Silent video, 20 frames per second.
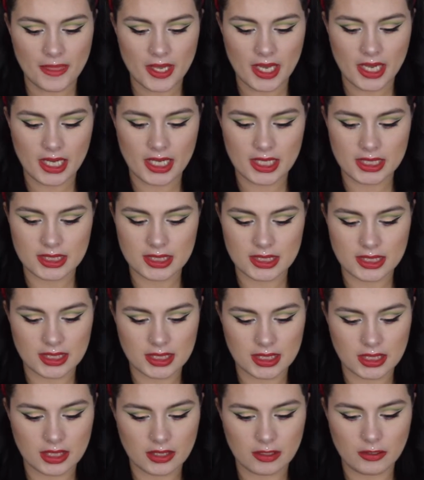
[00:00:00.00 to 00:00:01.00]
And
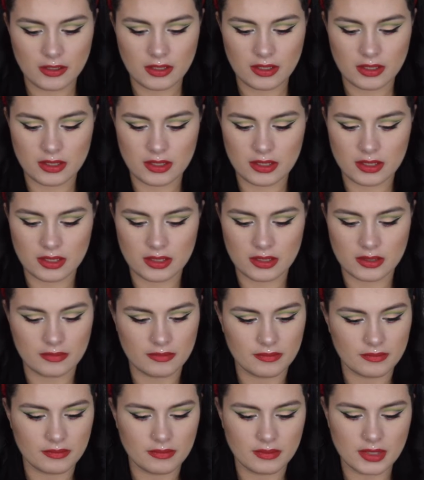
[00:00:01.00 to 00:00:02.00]
the
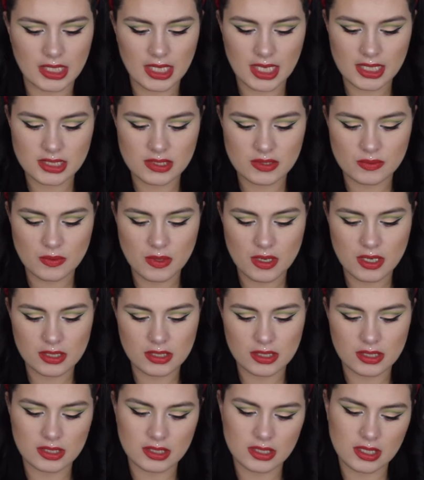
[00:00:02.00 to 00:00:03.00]
last
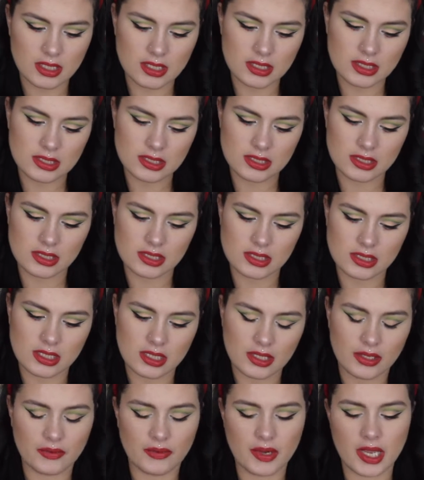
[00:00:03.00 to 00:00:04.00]
one, that is
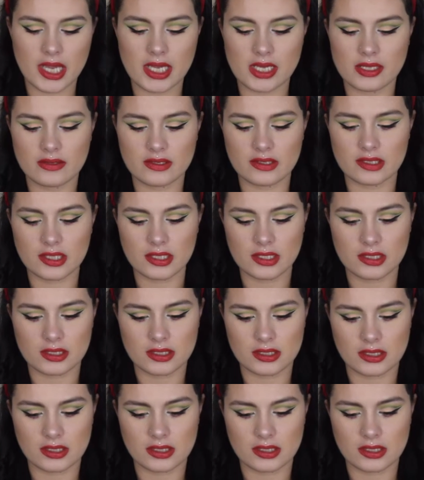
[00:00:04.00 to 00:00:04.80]
Creator.